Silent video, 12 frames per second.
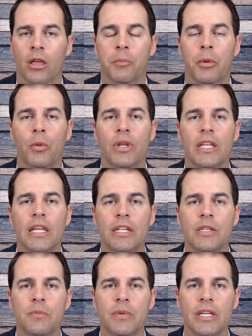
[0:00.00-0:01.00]
But we need
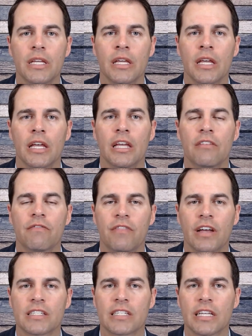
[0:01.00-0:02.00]
to be
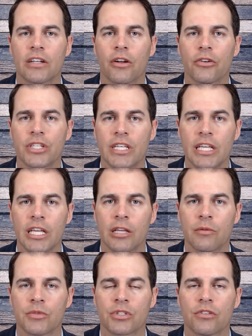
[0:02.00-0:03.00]
investing in our
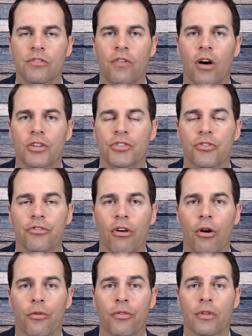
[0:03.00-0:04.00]
teams to foster
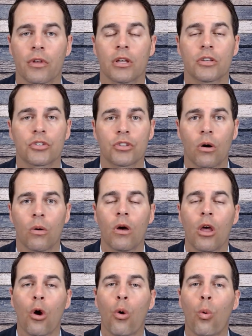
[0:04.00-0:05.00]
growth. So
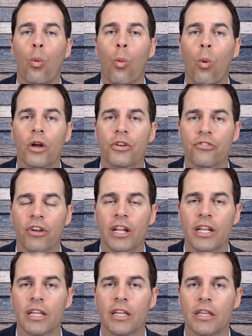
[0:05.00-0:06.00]
one
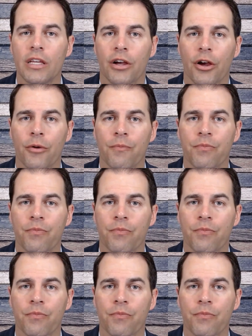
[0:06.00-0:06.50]
training a year,